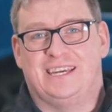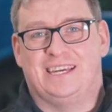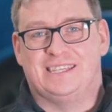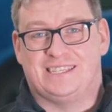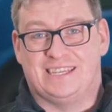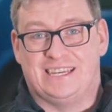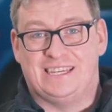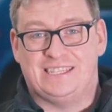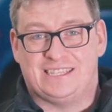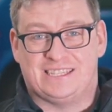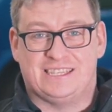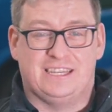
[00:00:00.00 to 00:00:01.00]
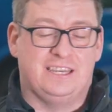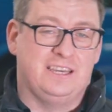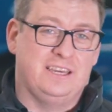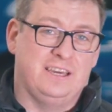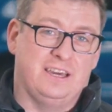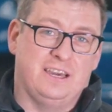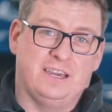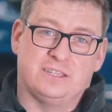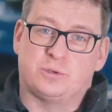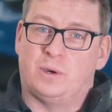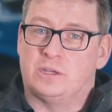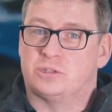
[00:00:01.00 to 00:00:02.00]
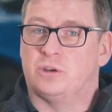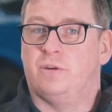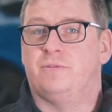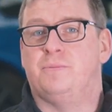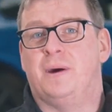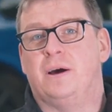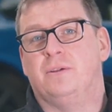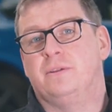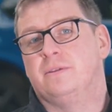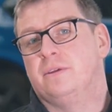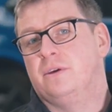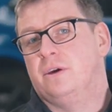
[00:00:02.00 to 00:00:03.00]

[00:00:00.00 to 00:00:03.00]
as it is, it's quite a soft metal,